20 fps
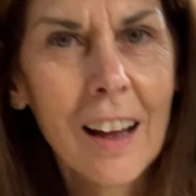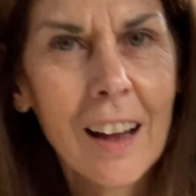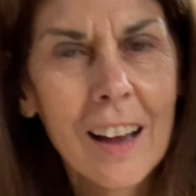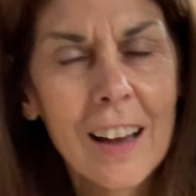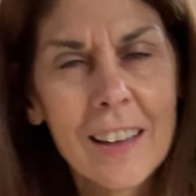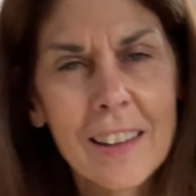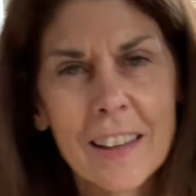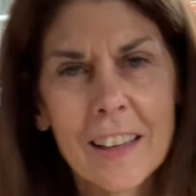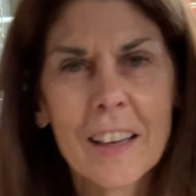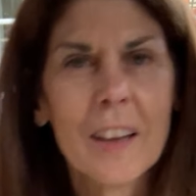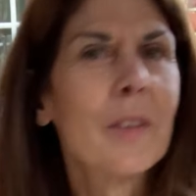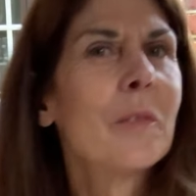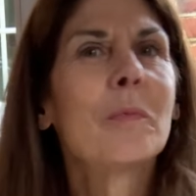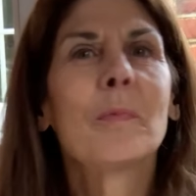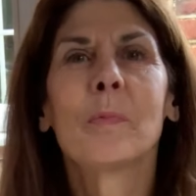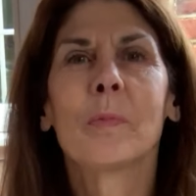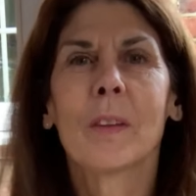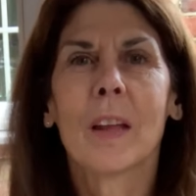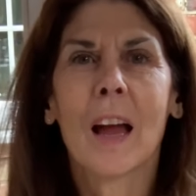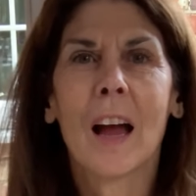Hi there,
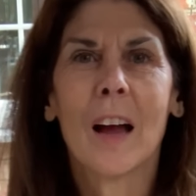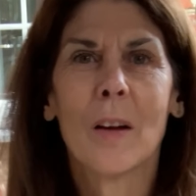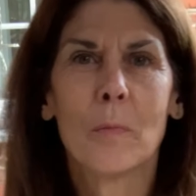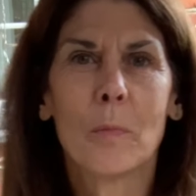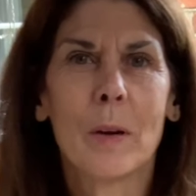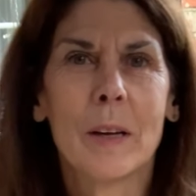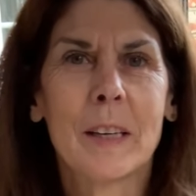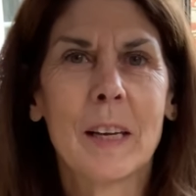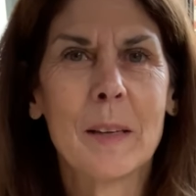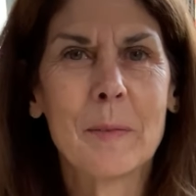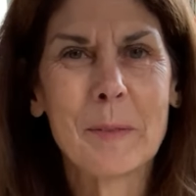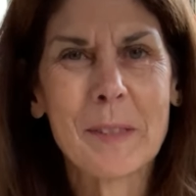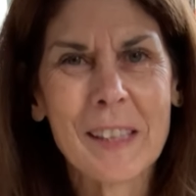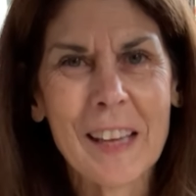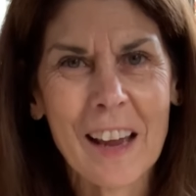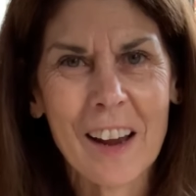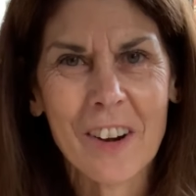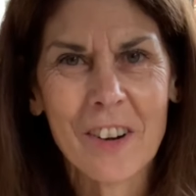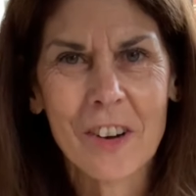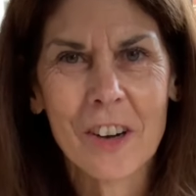my name's
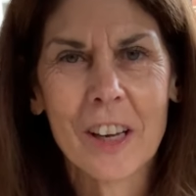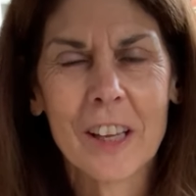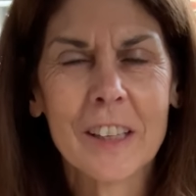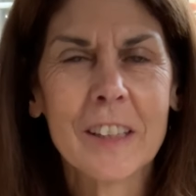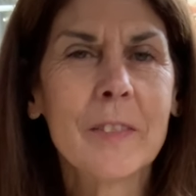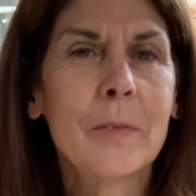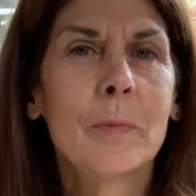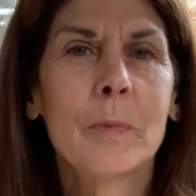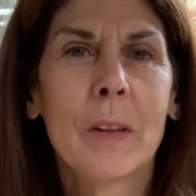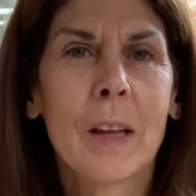Carolyn.